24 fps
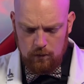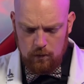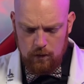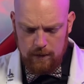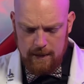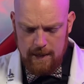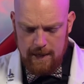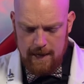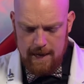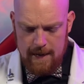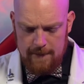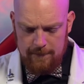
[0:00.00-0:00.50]

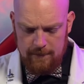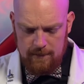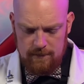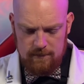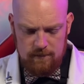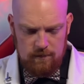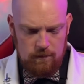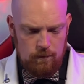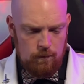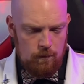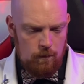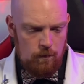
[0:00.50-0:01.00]
looking at
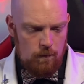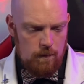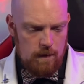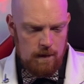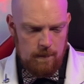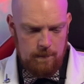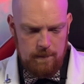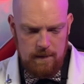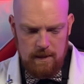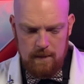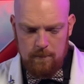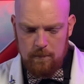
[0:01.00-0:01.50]
these two
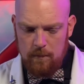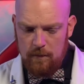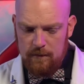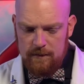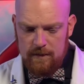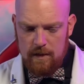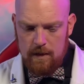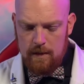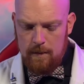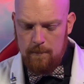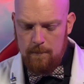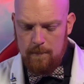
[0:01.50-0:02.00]
uh,
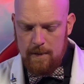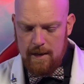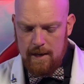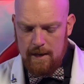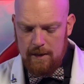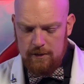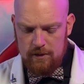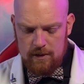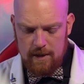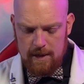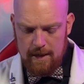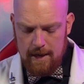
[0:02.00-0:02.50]
peoples on a
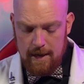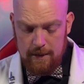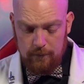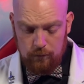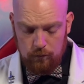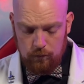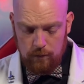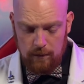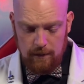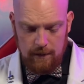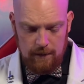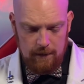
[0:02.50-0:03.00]
bench. I, I
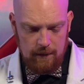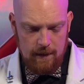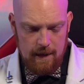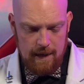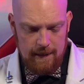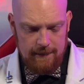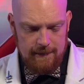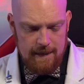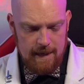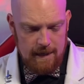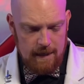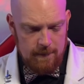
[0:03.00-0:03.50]
really
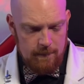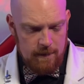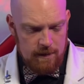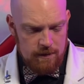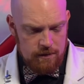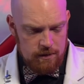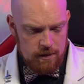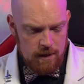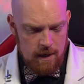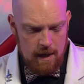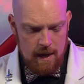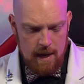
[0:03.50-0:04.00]
like that
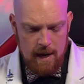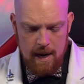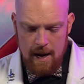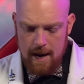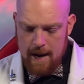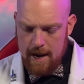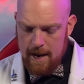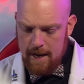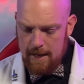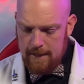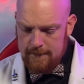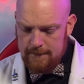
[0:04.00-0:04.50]
image.
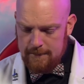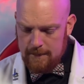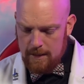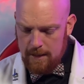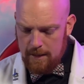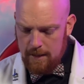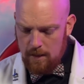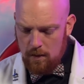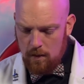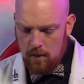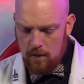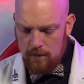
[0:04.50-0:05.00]
And
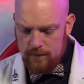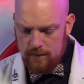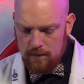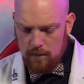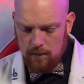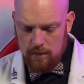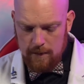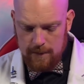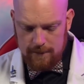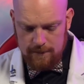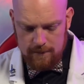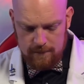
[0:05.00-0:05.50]
I
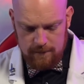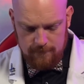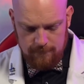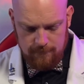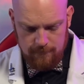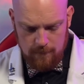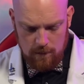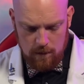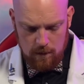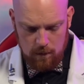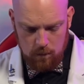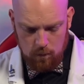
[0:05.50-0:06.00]
also like this
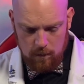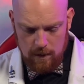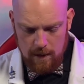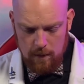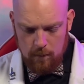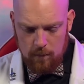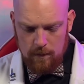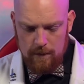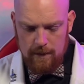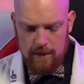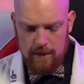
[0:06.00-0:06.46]
far right one